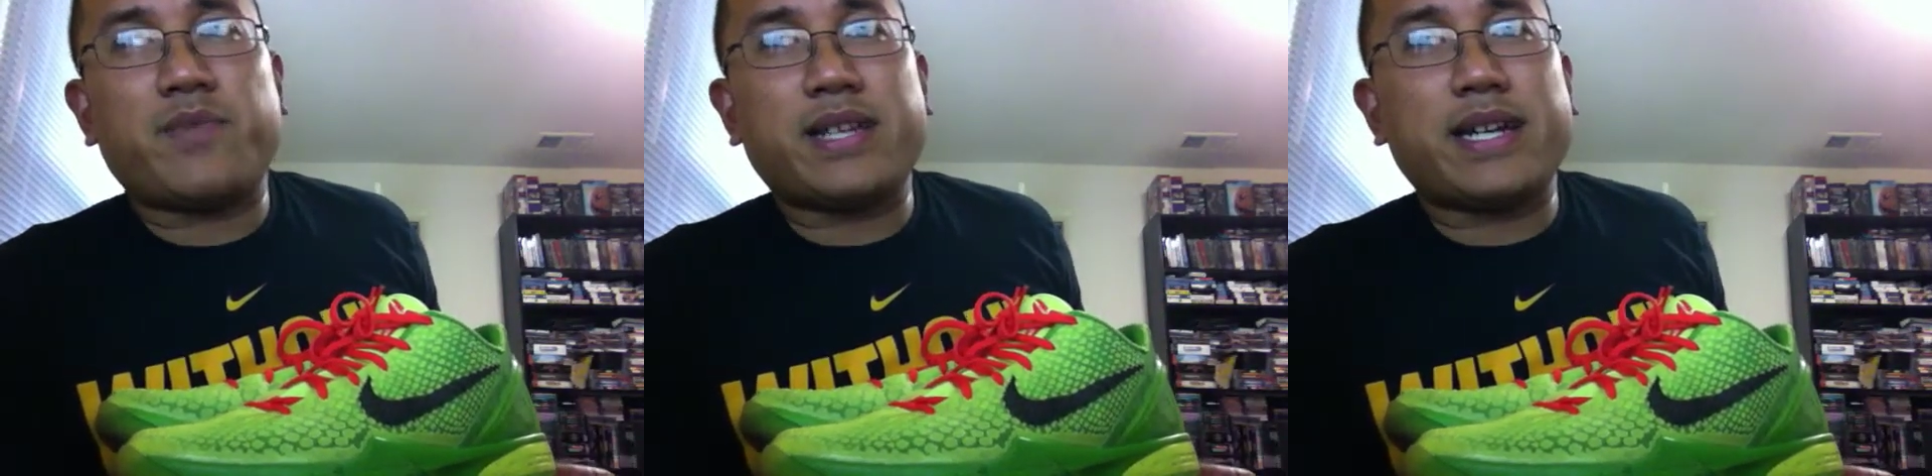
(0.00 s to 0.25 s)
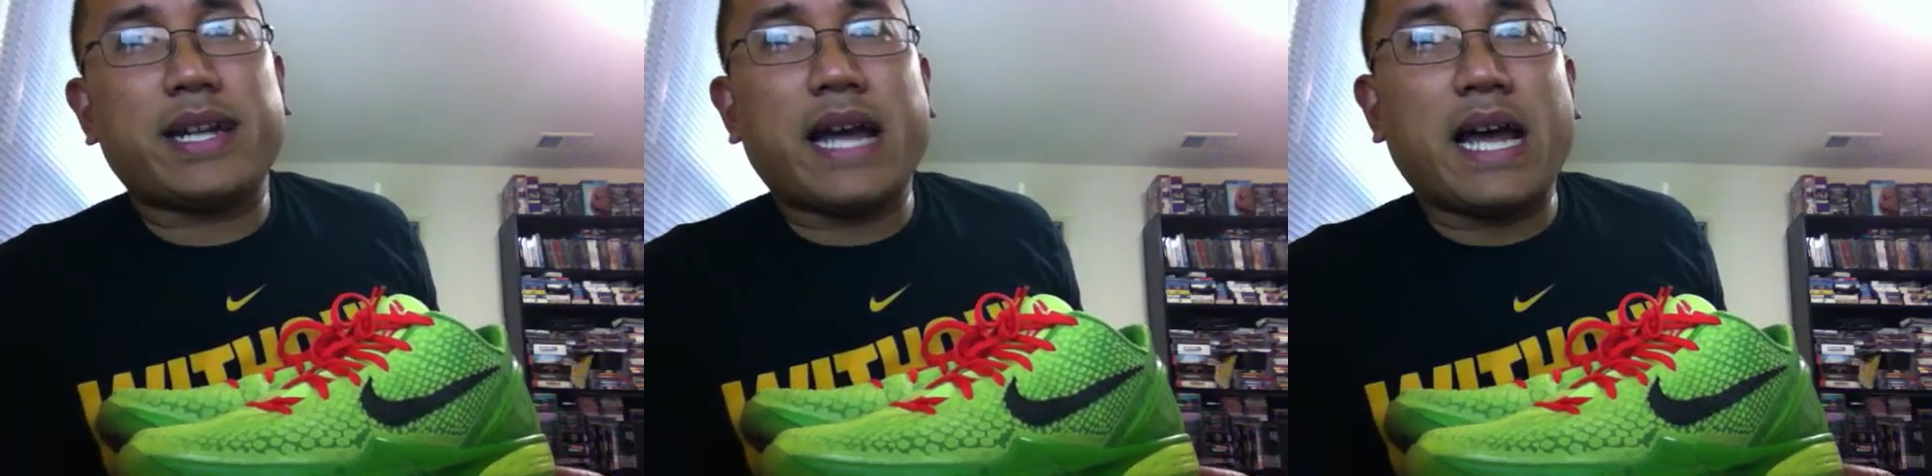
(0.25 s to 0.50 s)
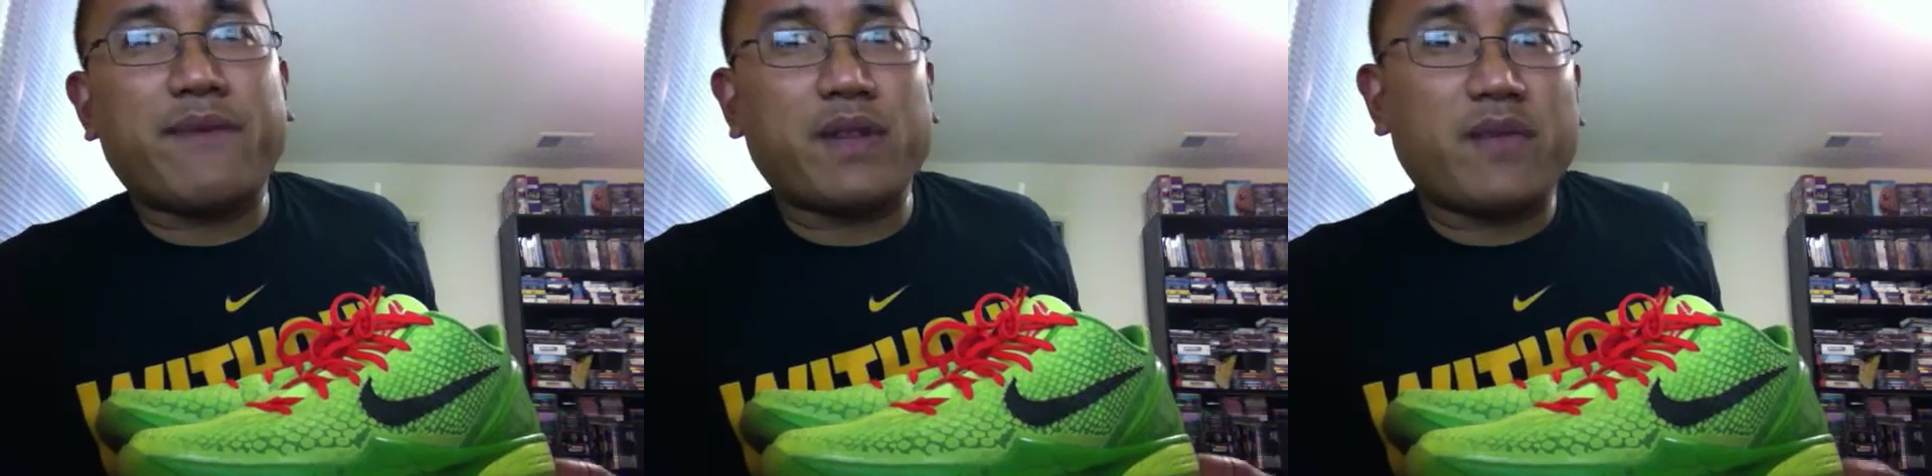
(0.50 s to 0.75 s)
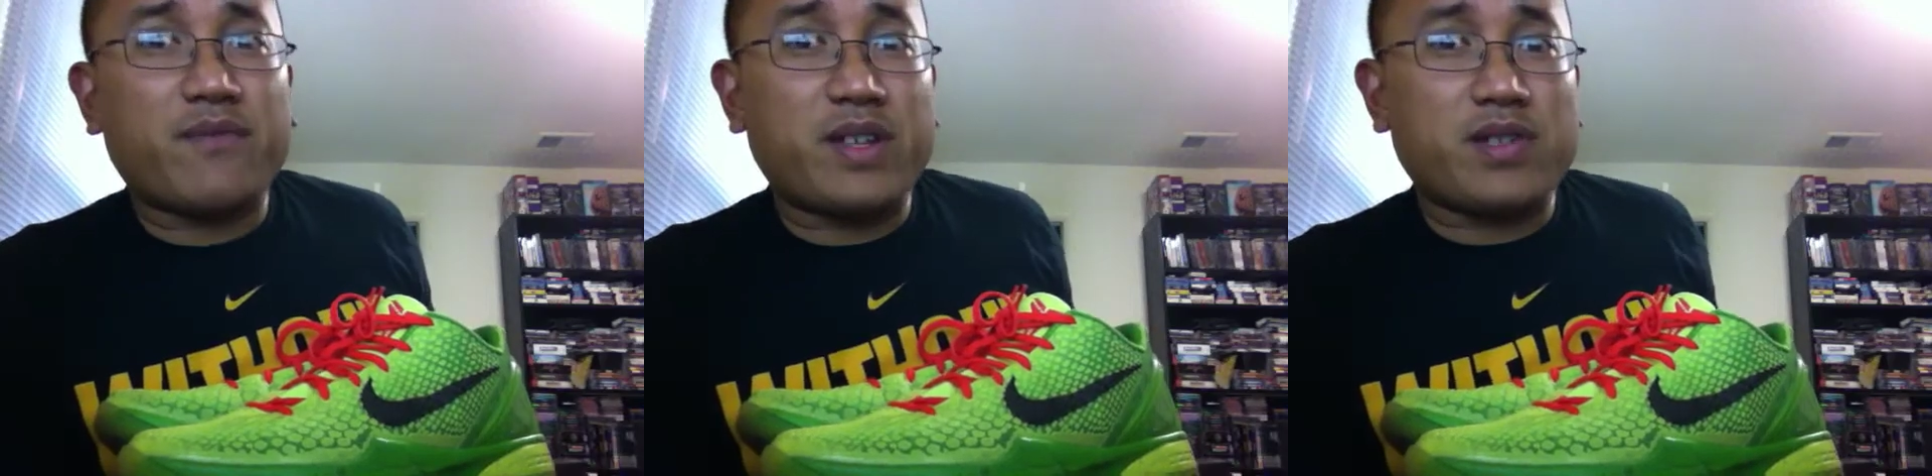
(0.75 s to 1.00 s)
10.5, and
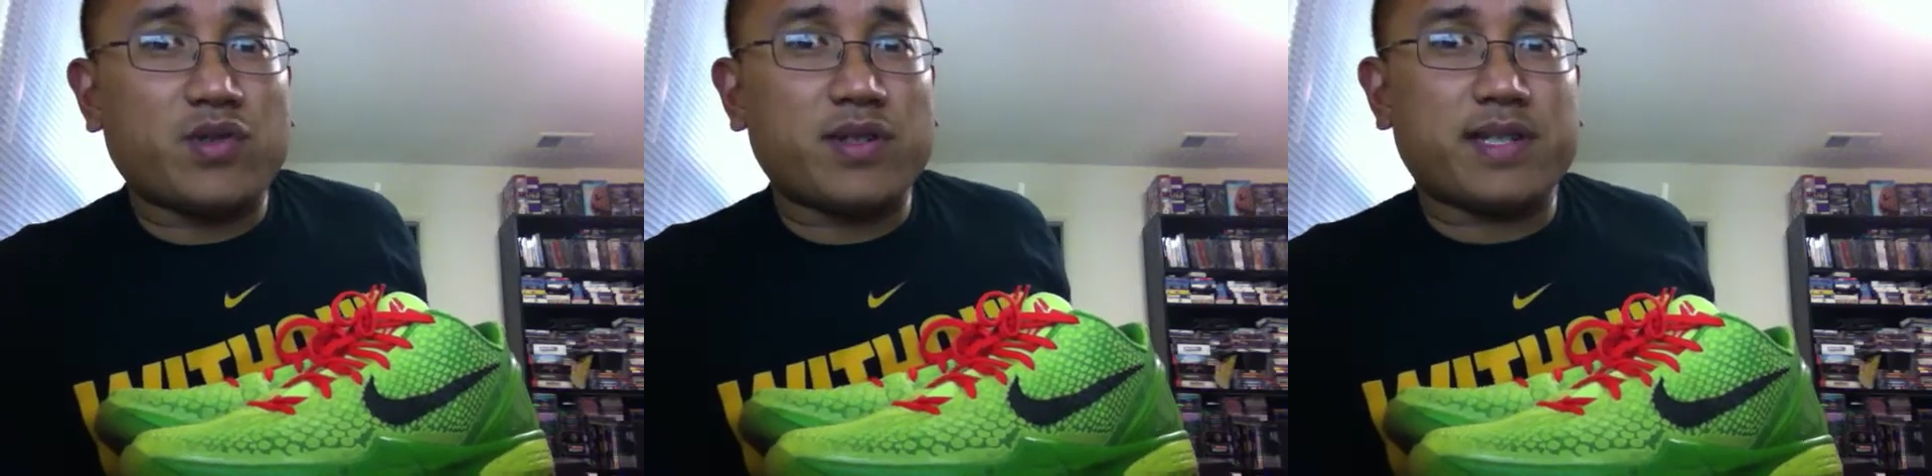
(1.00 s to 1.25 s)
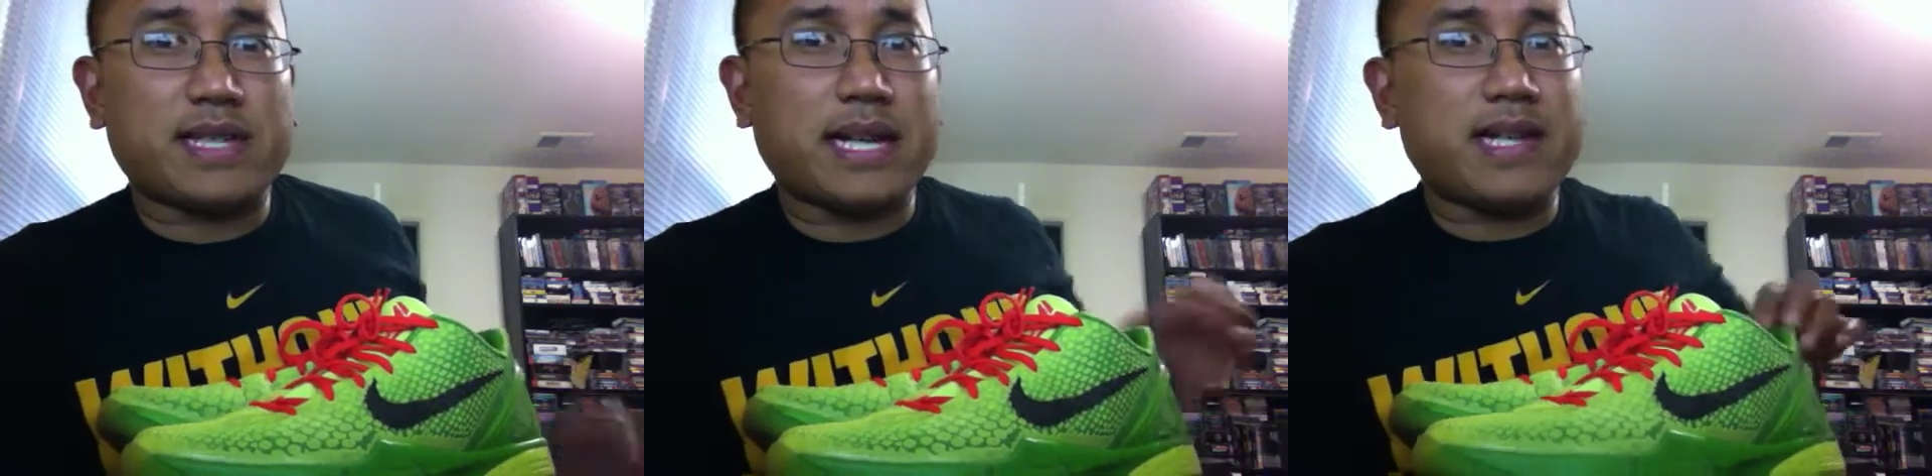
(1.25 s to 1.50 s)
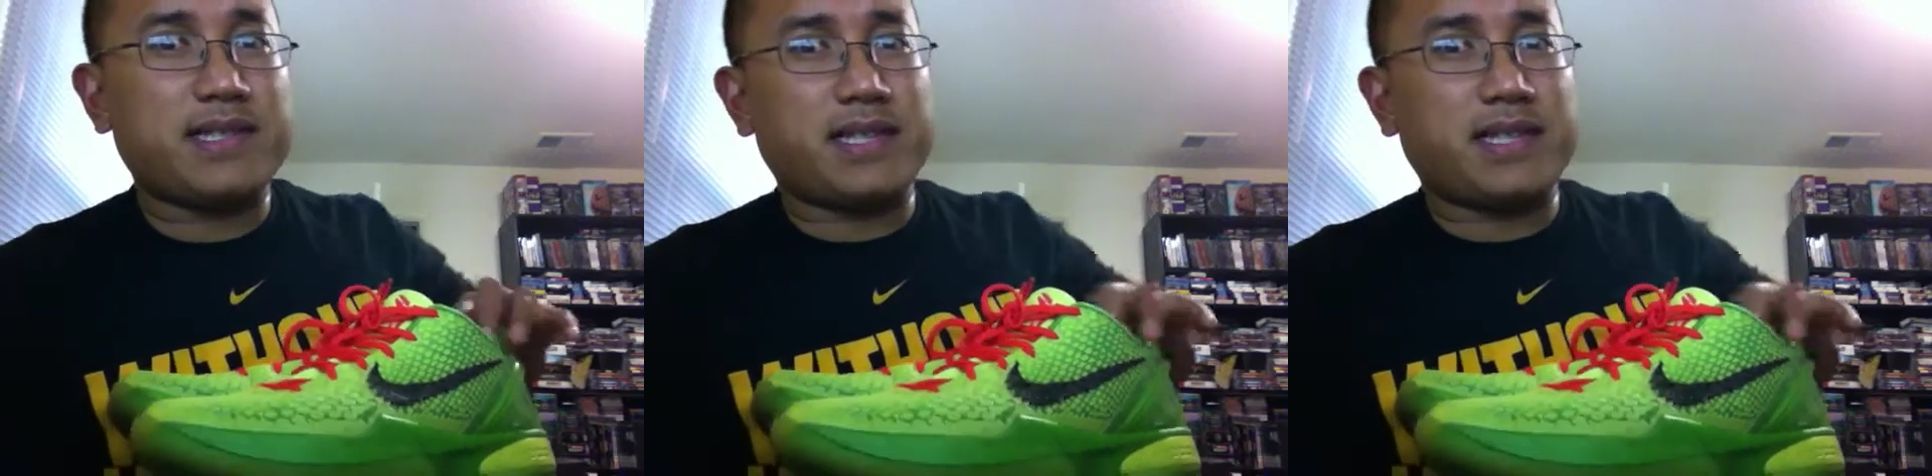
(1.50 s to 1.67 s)
it fit true to size.